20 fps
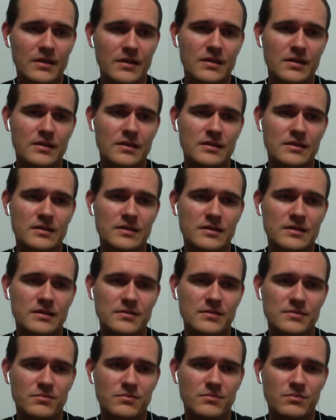
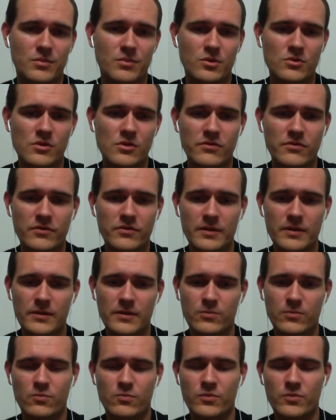
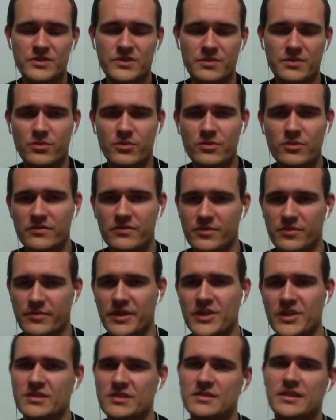Moreover, with the book
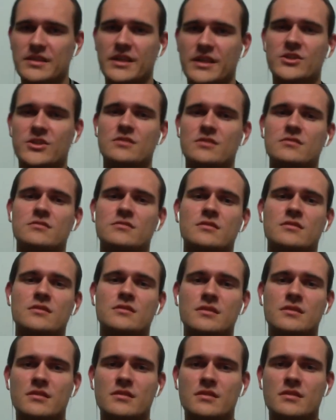information section,
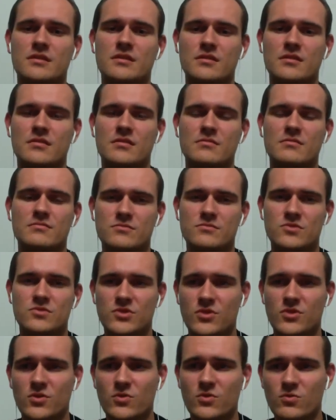
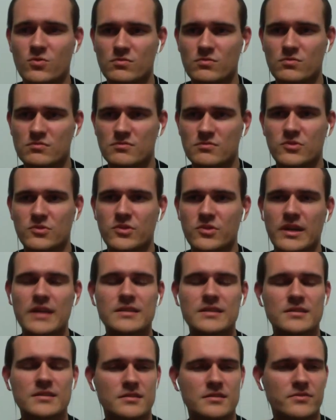so you can
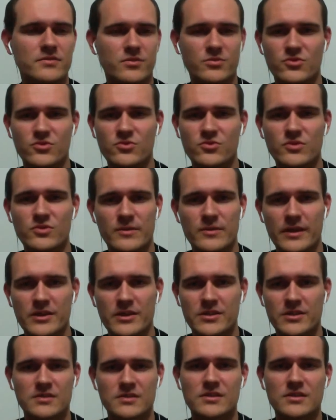access it from two
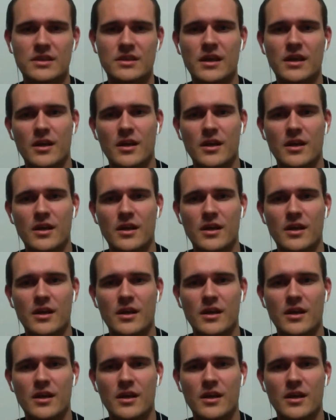directions.